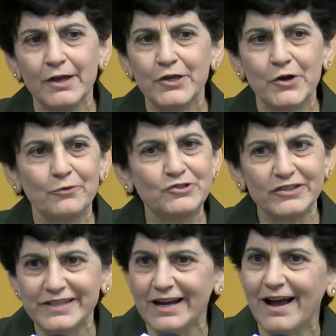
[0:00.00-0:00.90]
you know,
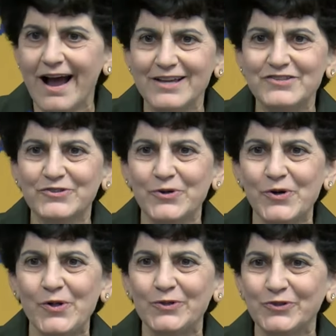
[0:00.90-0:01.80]
just out of high
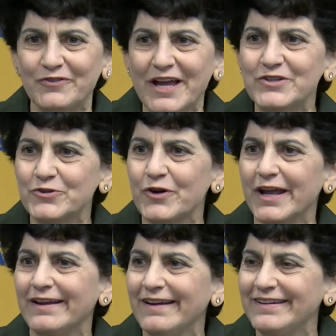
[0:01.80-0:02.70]
school, sort of
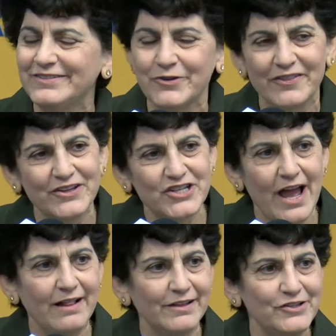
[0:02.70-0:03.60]
entering entering the
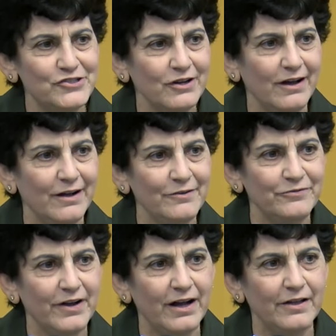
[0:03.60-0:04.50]
challenge
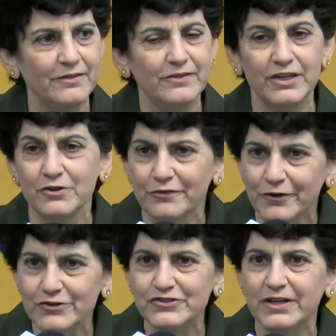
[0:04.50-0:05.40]
of uh, the
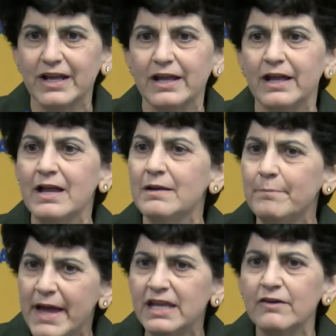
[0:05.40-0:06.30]
university.
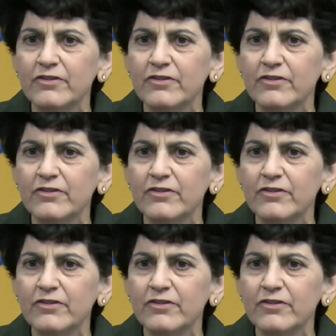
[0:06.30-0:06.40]
Many